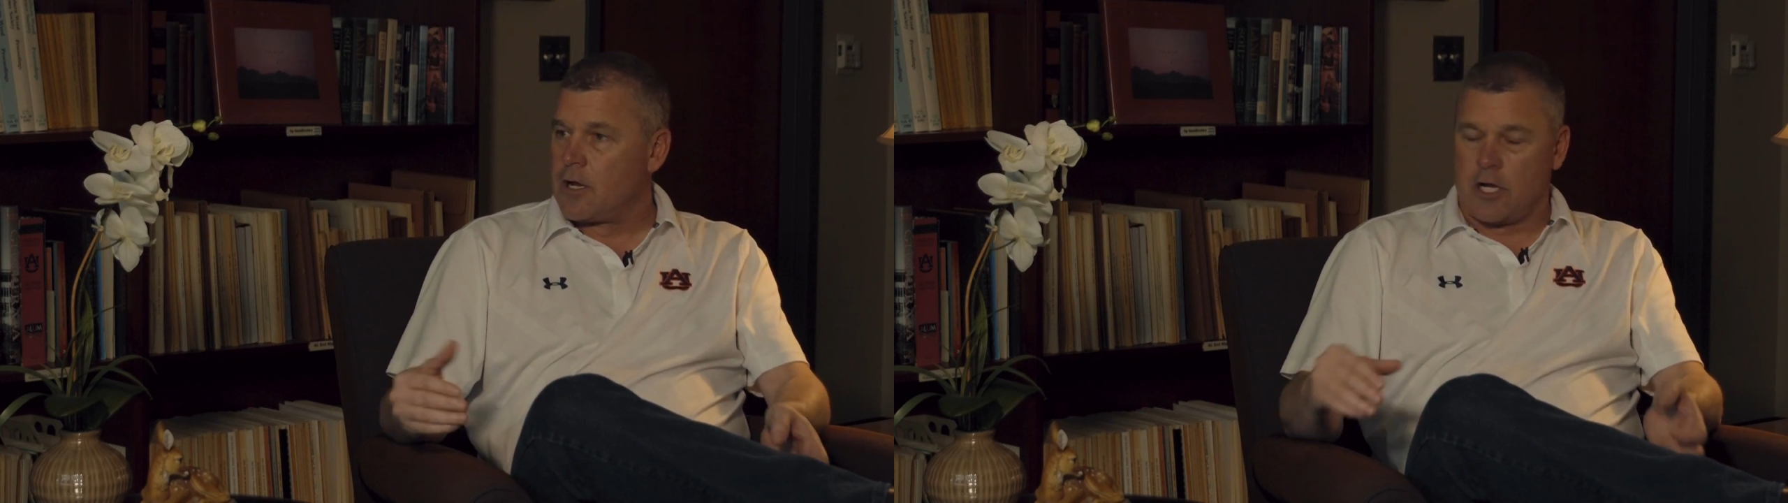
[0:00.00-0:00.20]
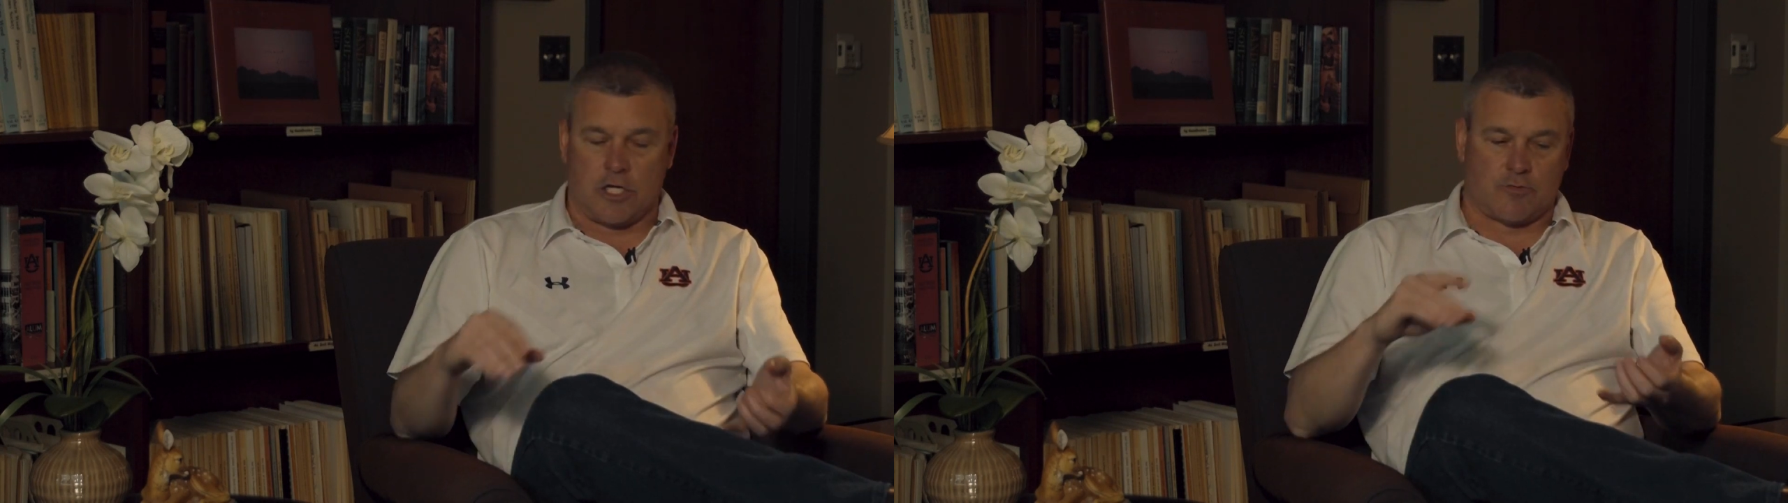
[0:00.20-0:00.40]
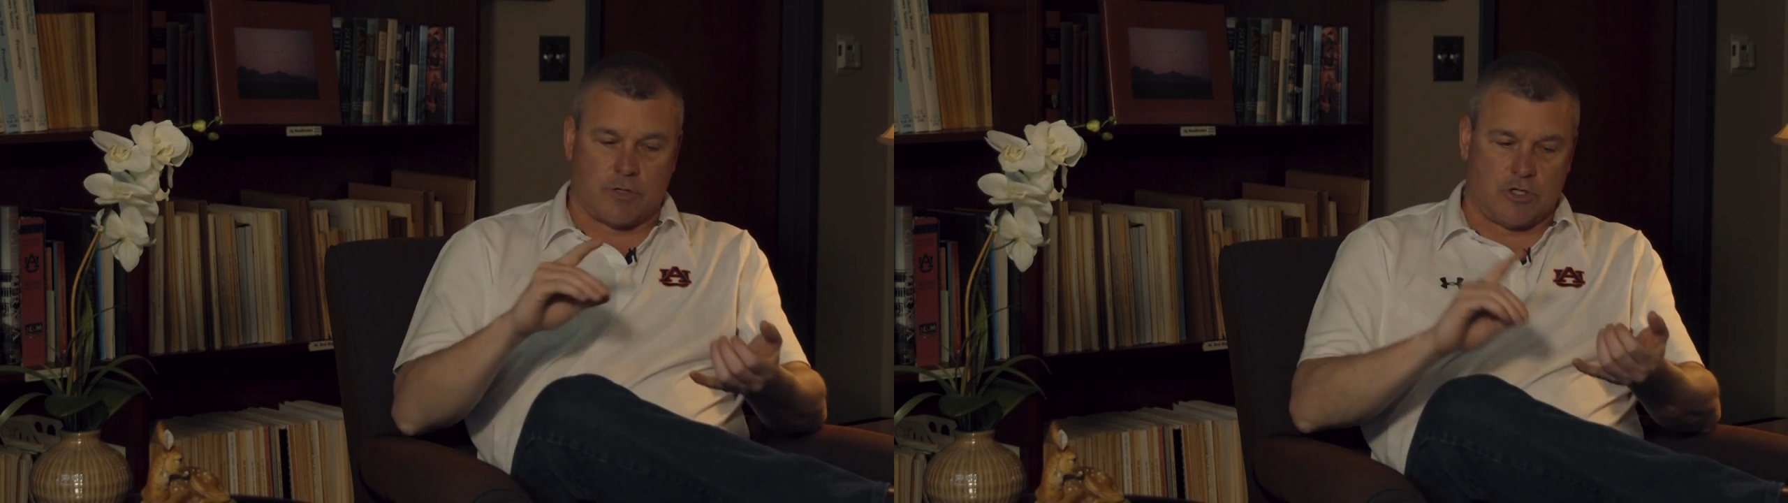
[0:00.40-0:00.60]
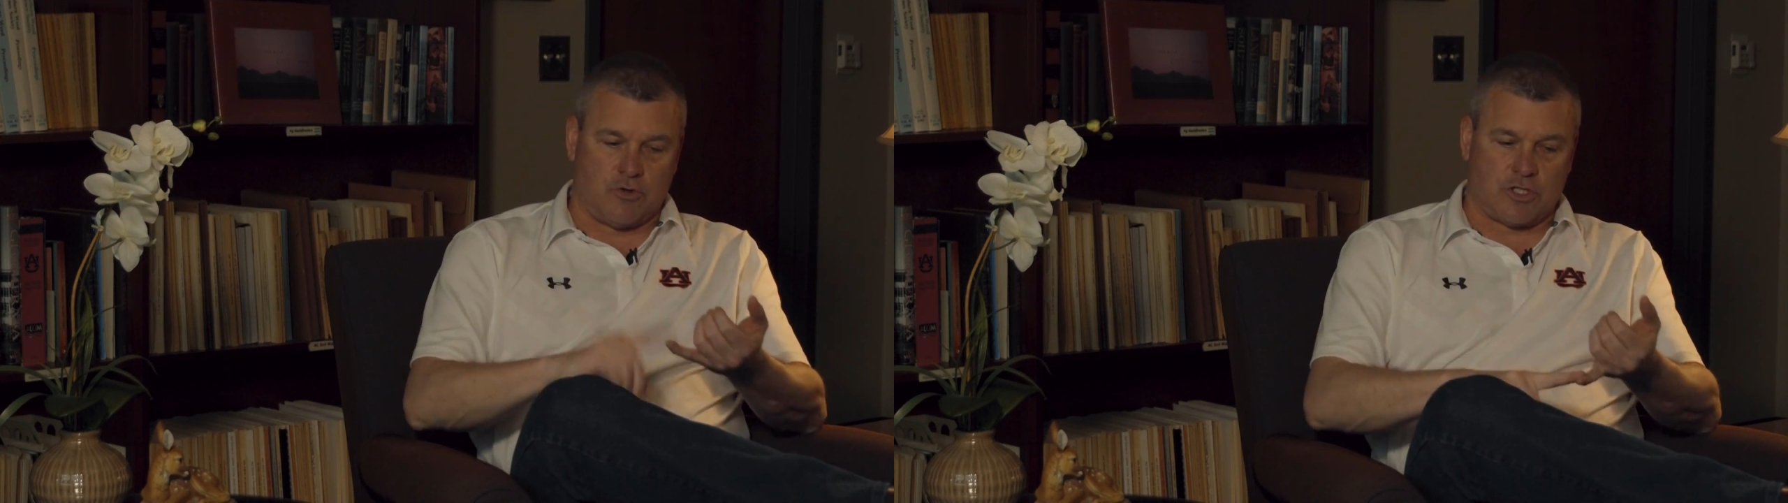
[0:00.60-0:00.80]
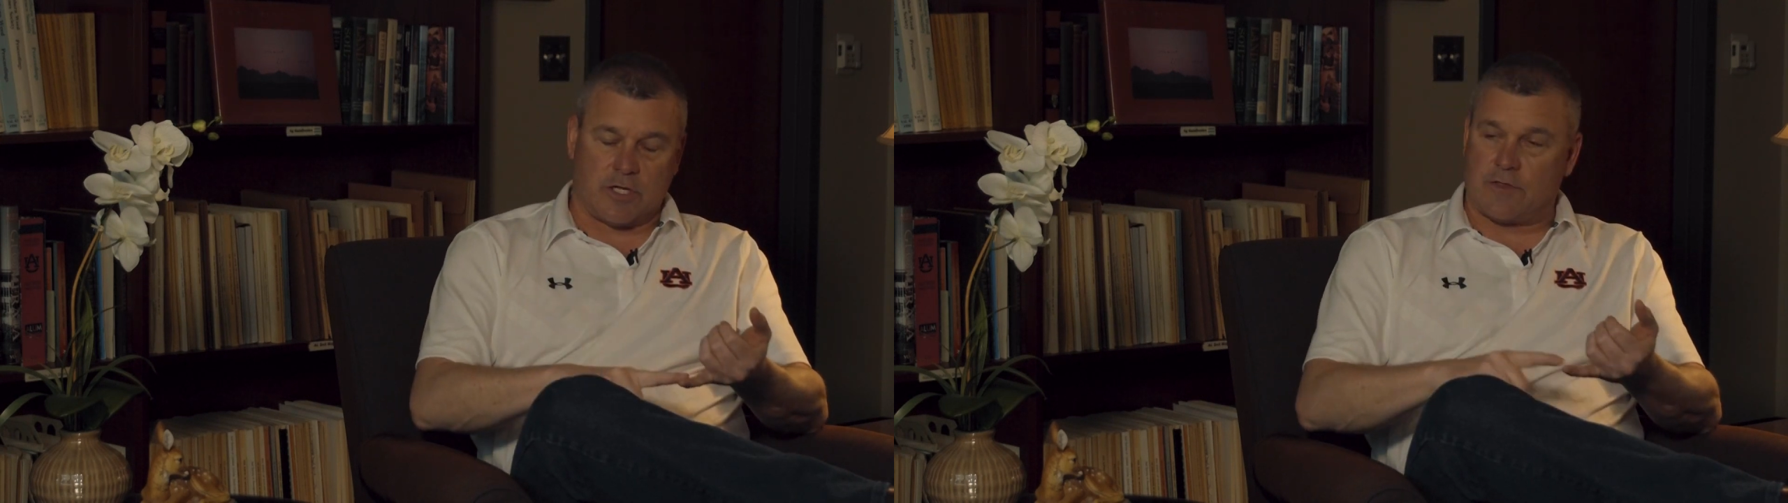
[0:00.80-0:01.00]
is
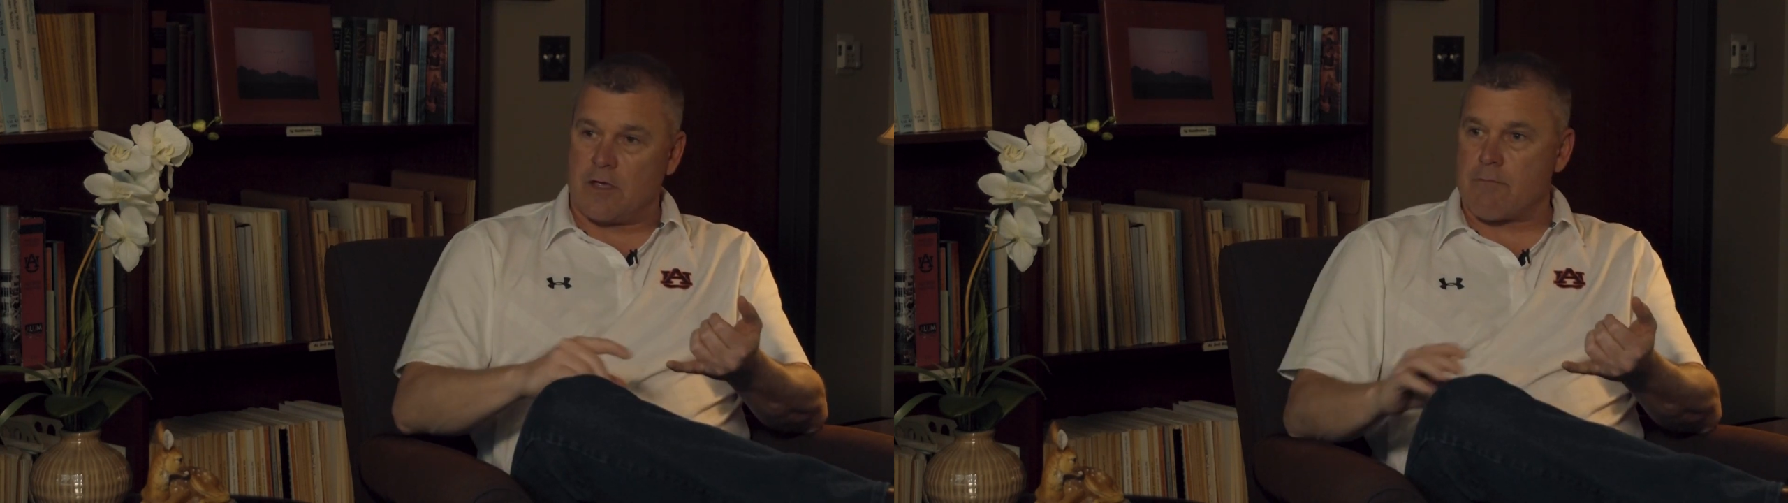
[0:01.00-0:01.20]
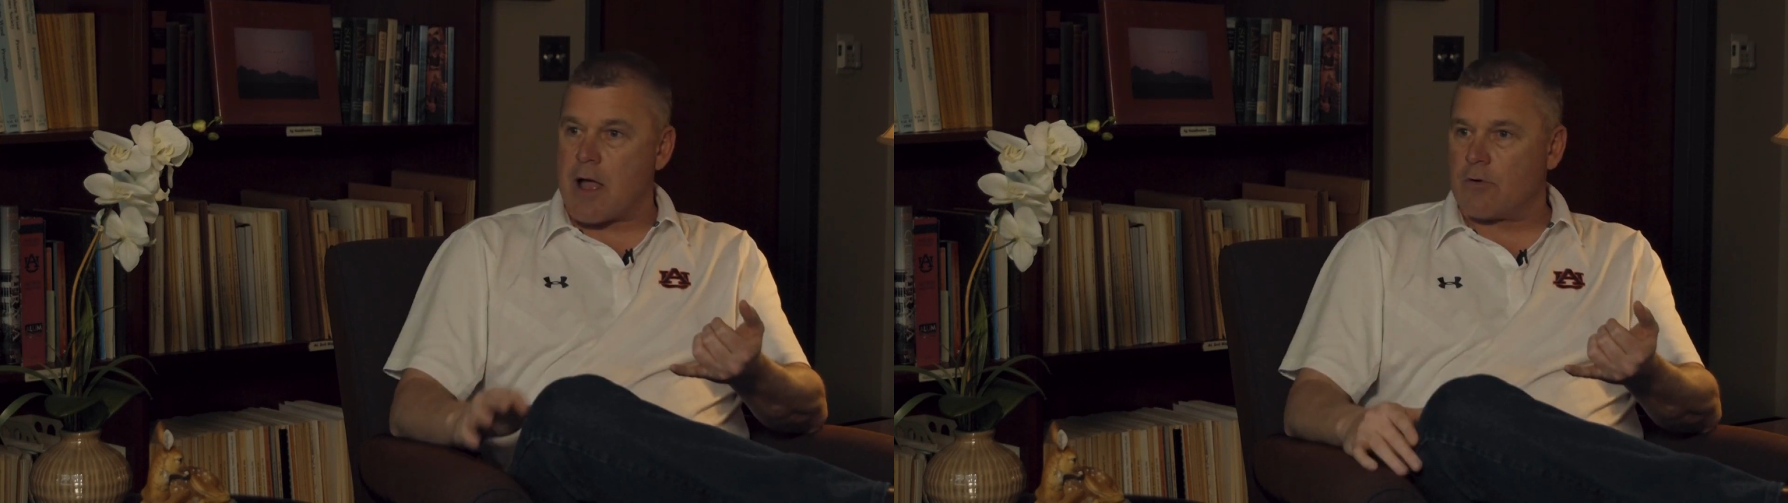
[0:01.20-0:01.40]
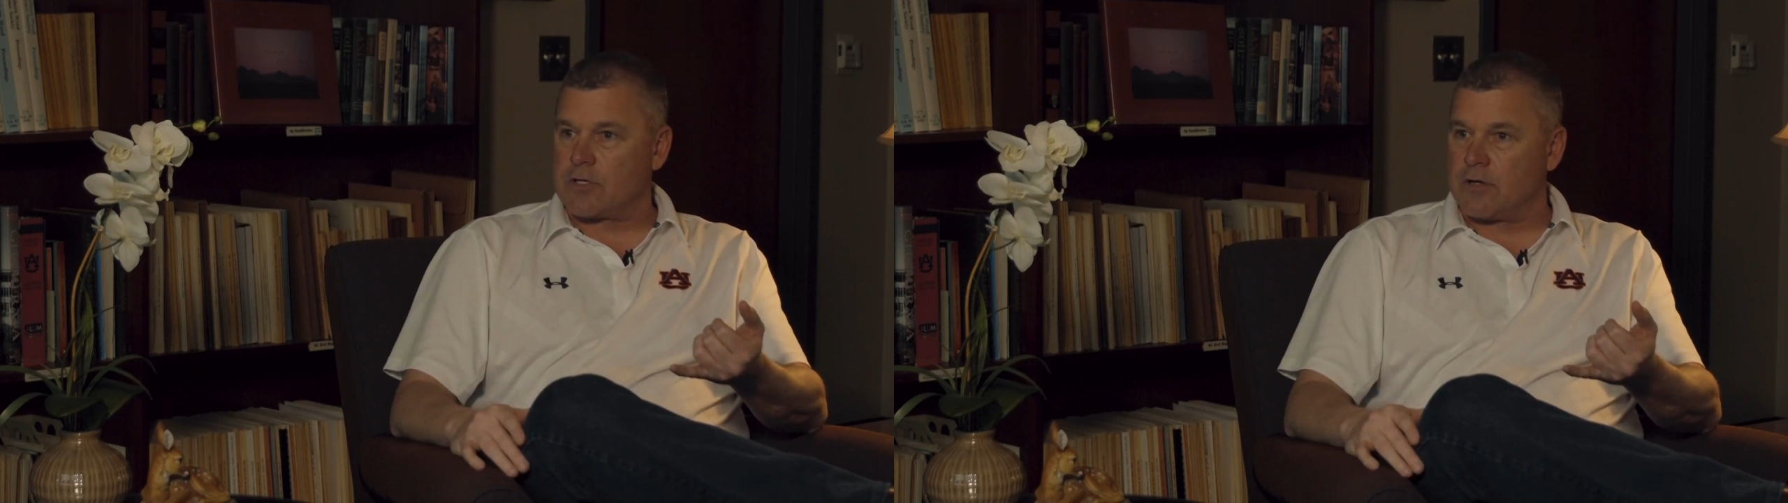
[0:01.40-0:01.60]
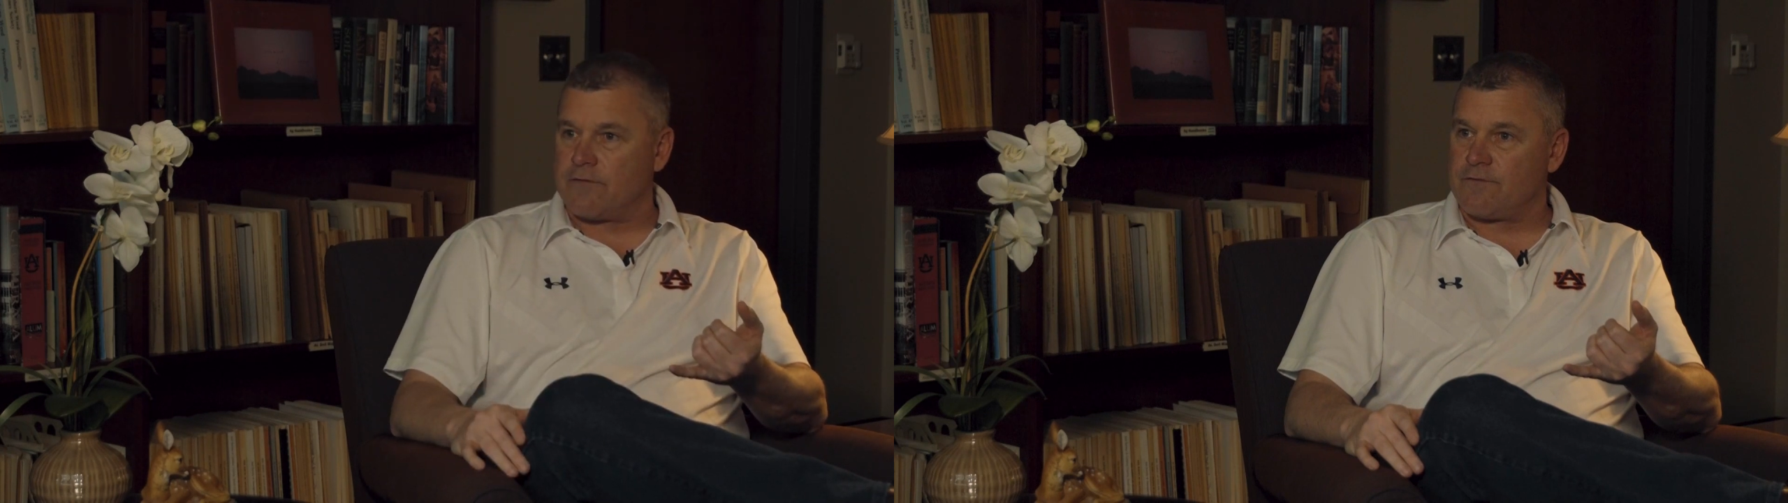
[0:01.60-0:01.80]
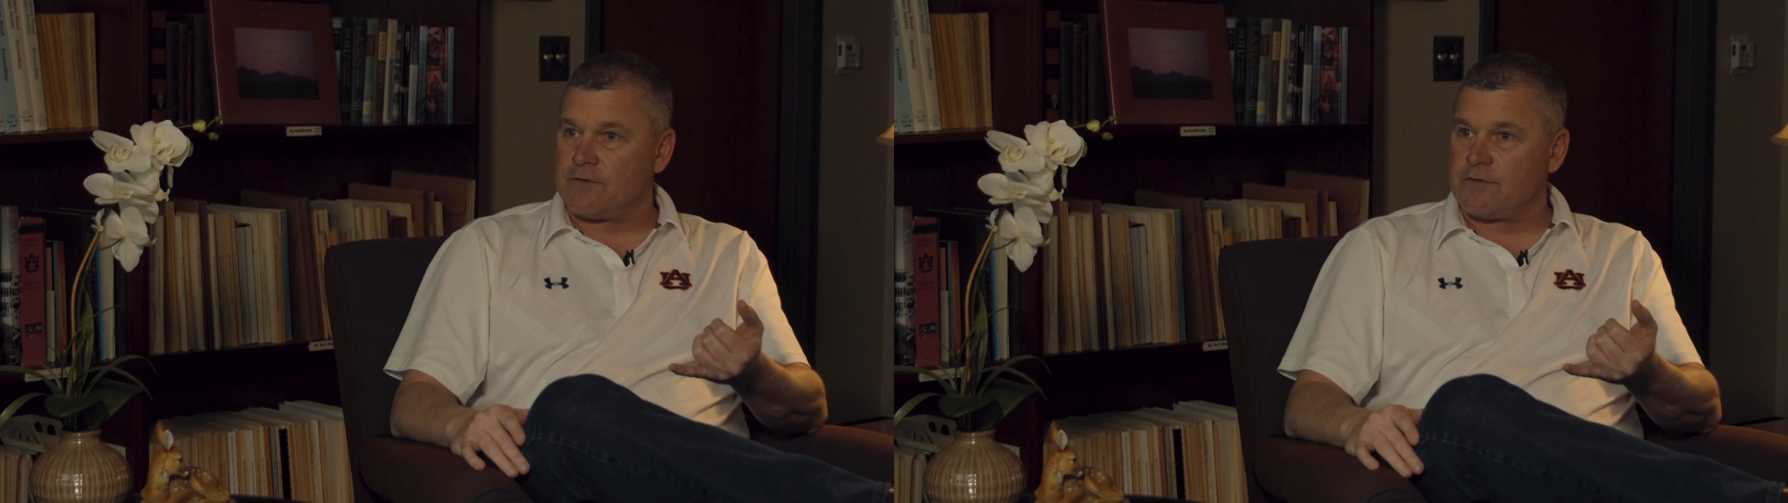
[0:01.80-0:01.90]
reducing the amount of